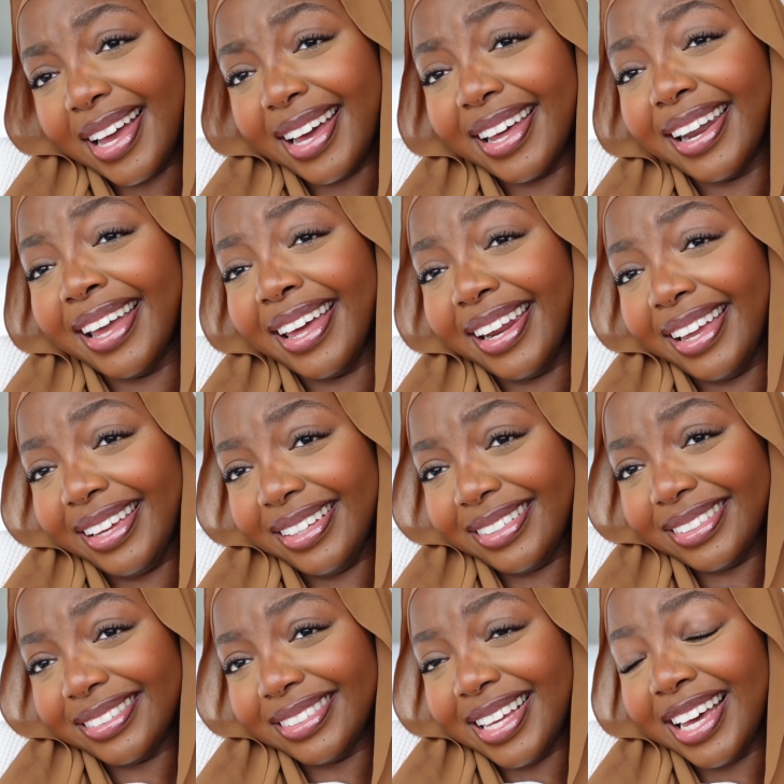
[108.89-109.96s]
I got a headache.
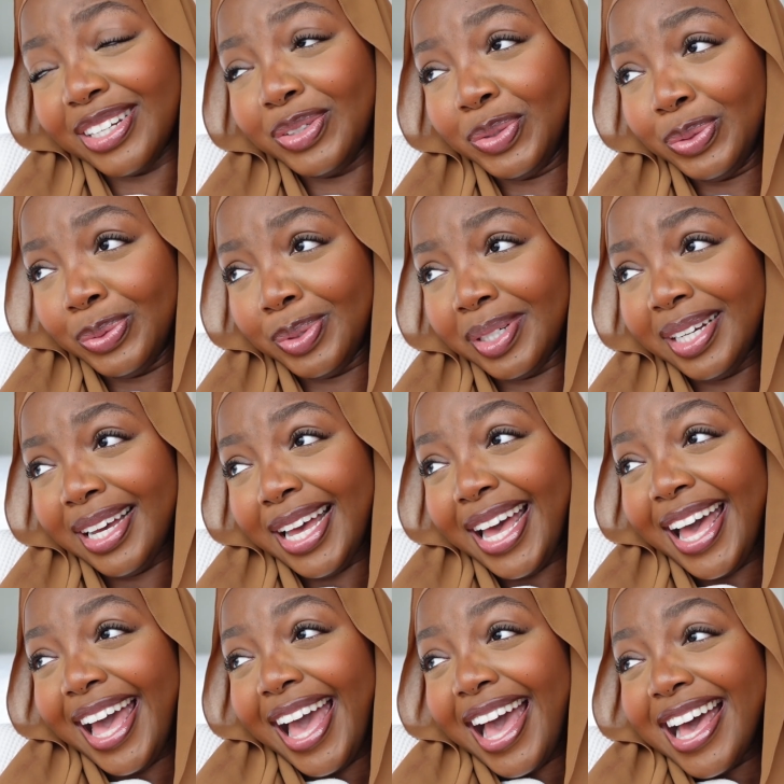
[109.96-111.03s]
I do.
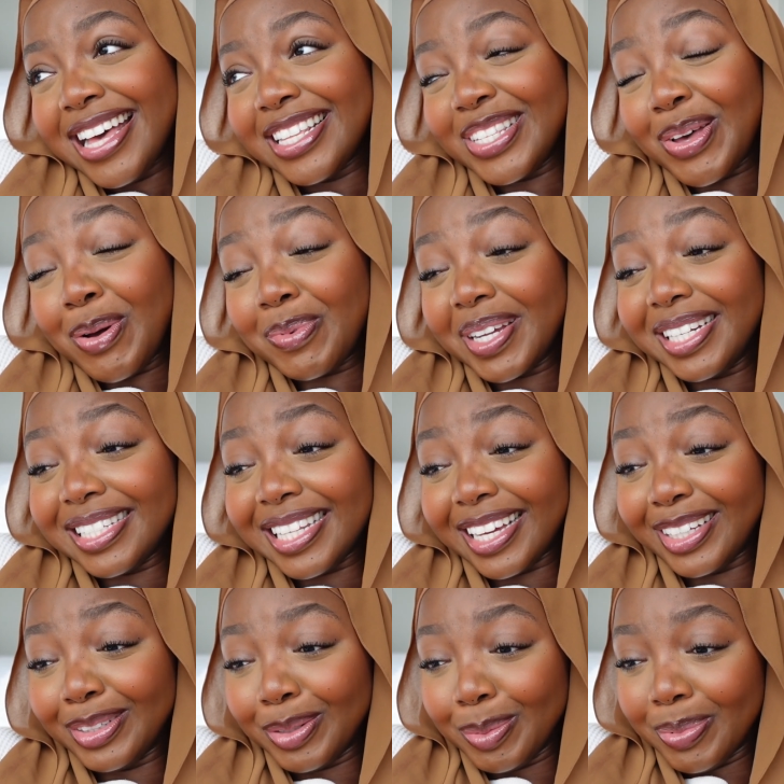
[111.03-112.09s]
So I'm gonna take
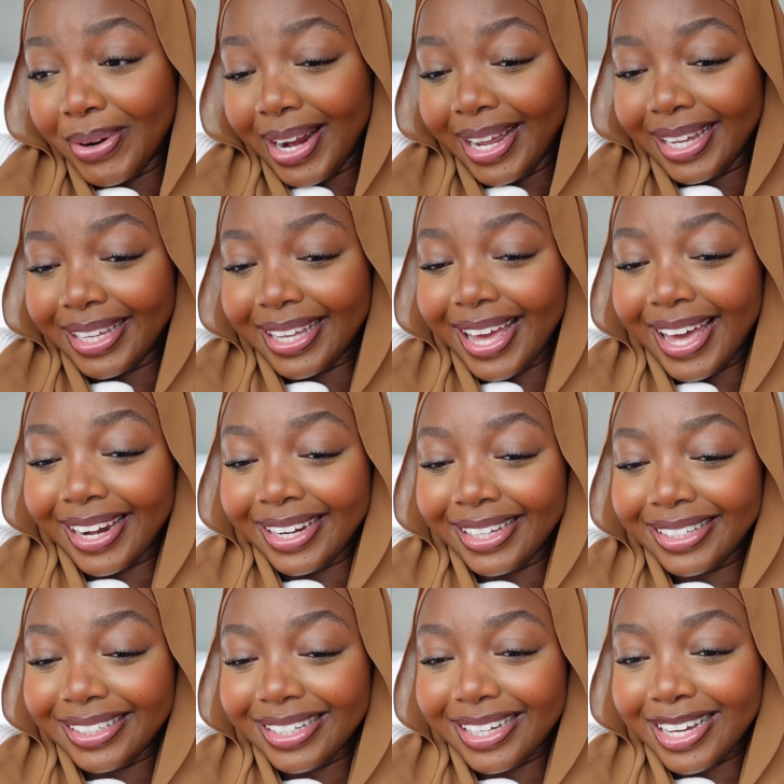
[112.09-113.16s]
a little break,
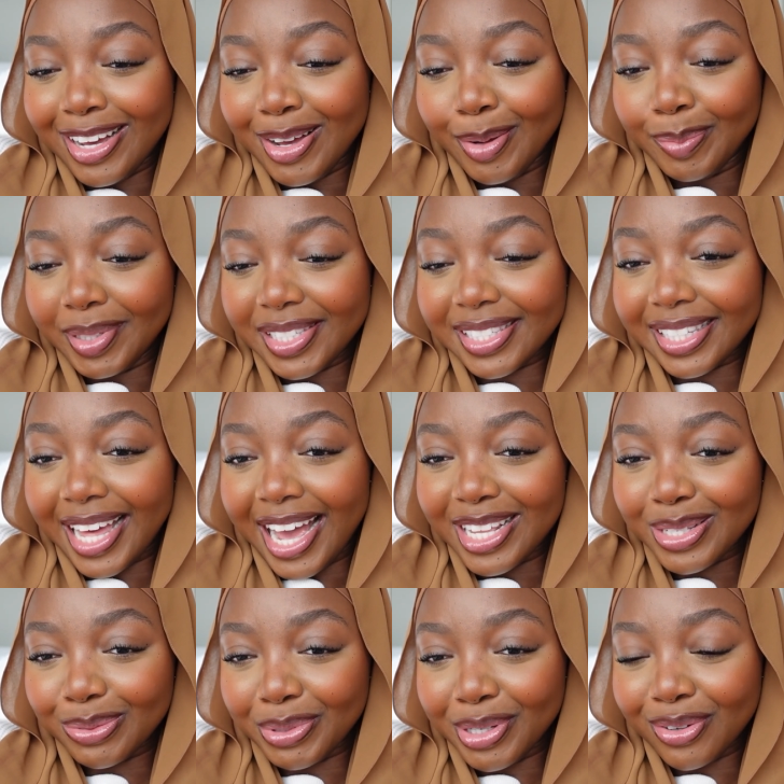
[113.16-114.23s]
edit um, this
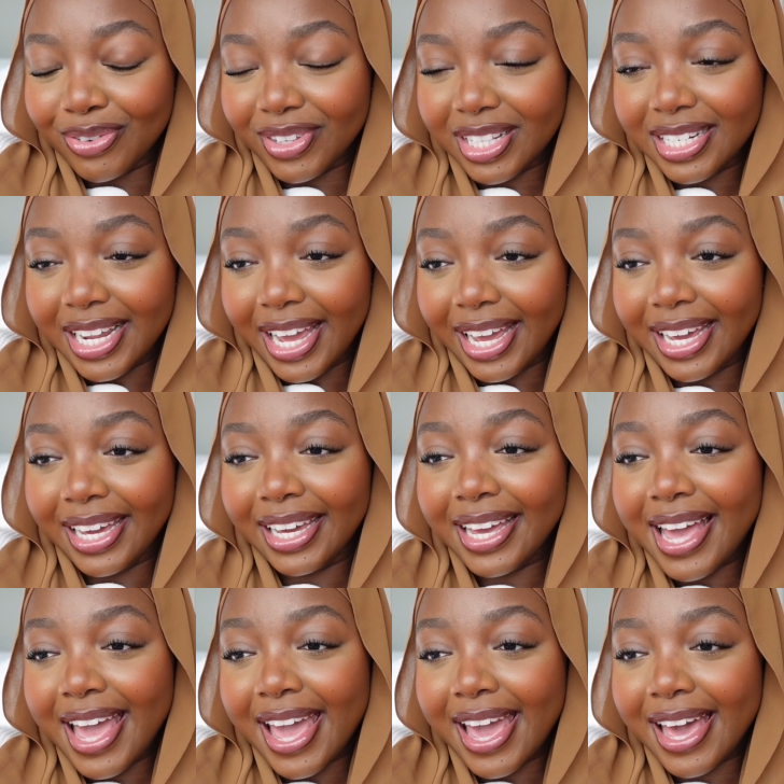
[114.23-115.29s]
last reel for the day,
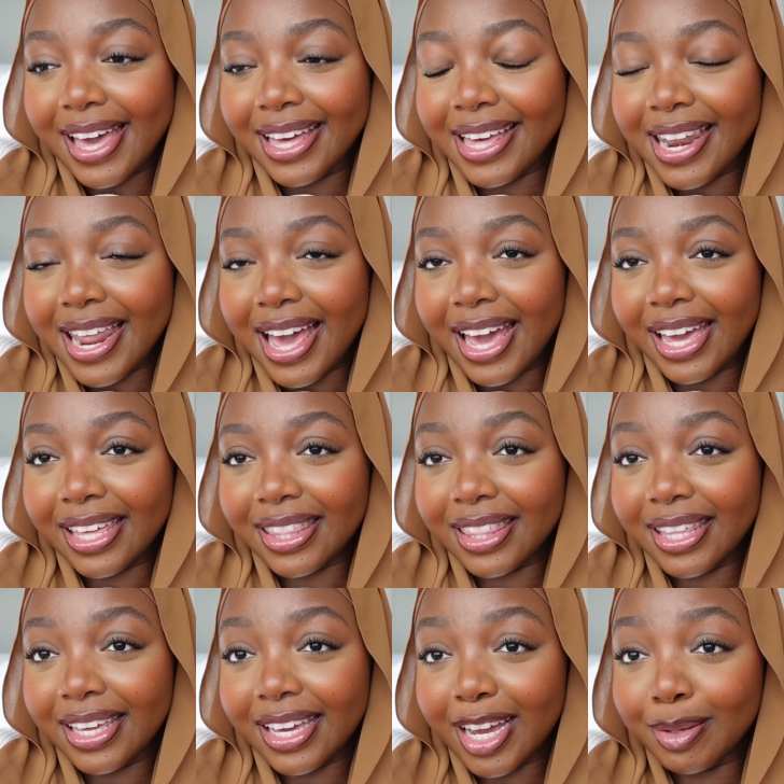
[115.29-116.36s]
and I
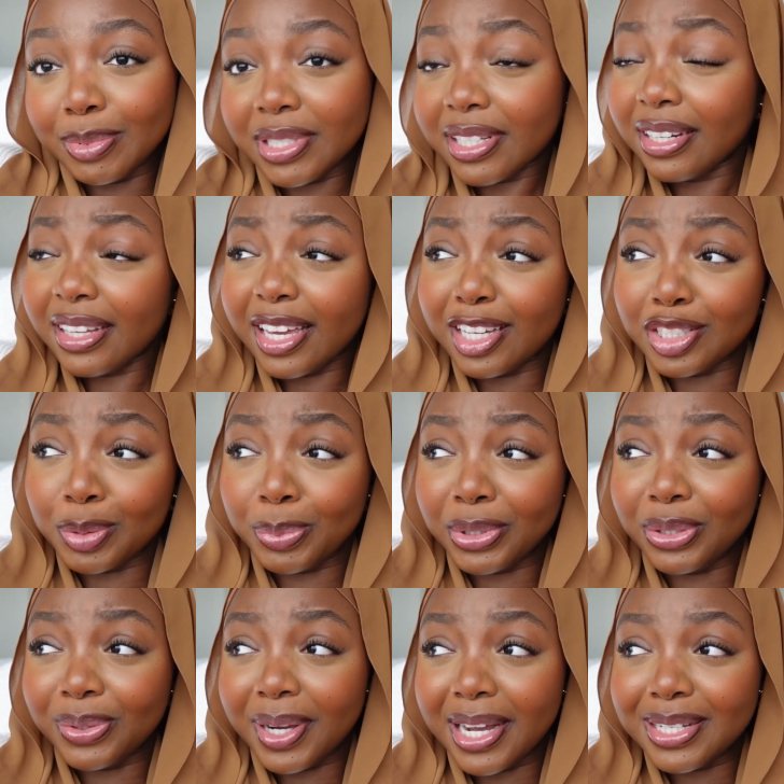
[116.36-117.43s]
think I'm just gonna catch up with
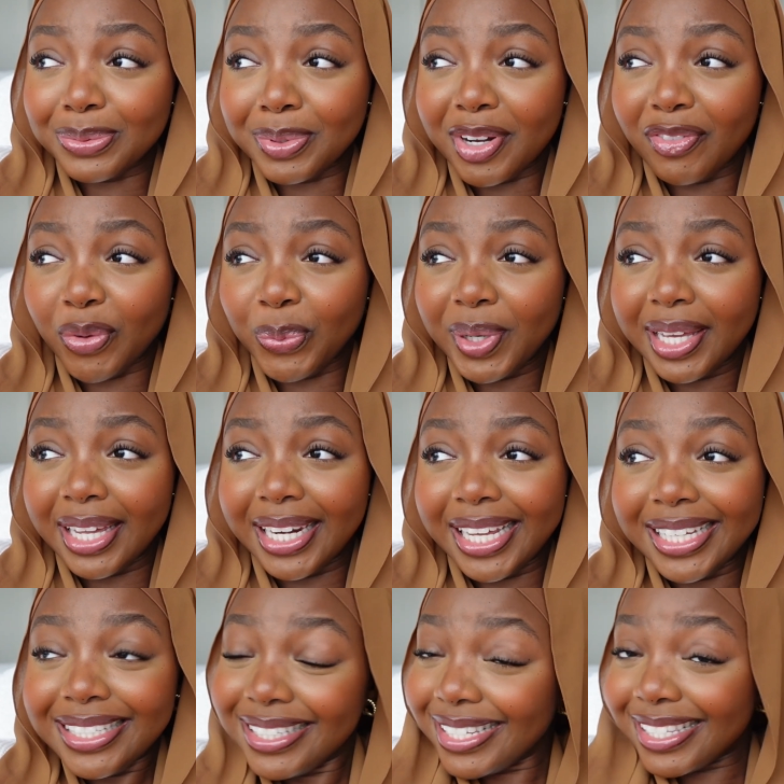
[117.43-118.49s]
you guys whenever we get
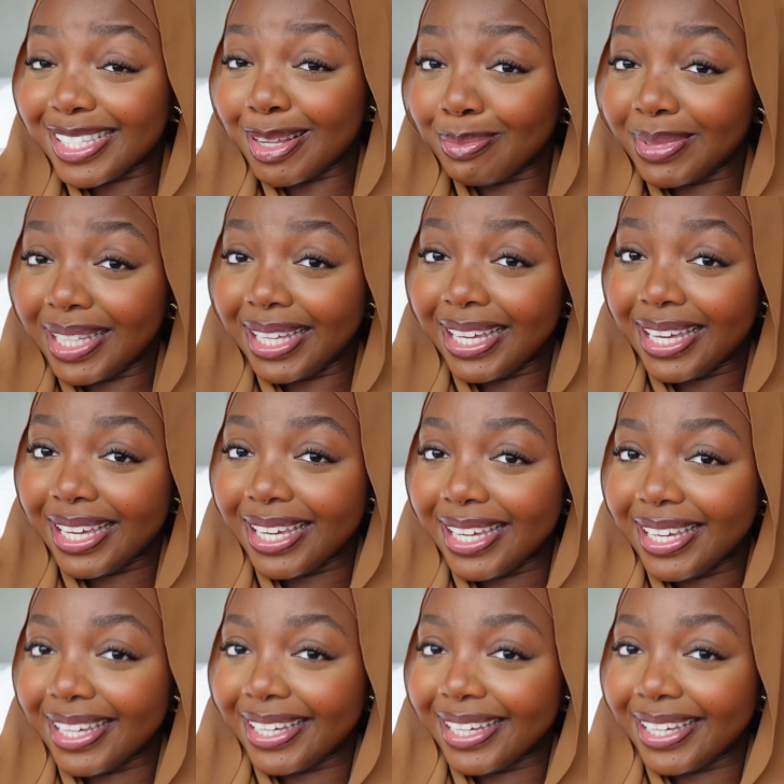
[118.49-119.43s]
into something.